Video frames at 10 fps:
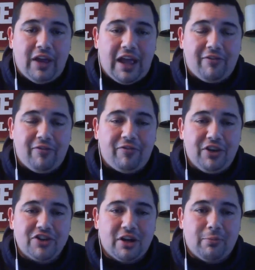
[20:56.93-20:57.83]
have
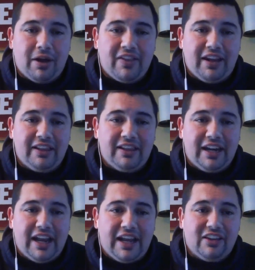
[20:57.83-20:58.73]
finished up by the end of the day
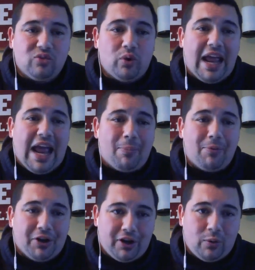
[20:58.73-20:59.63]
today is what
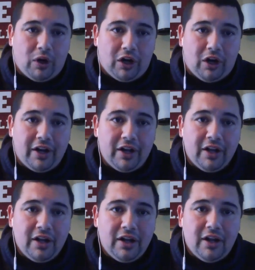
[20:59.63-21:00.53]
app you're going to work on
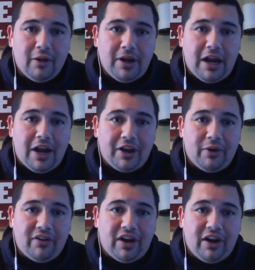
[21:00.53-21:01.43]
and how you're
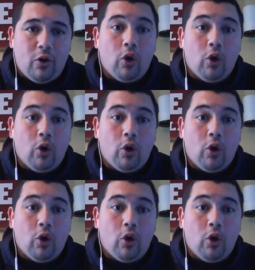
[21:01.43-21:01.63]
going to redesign.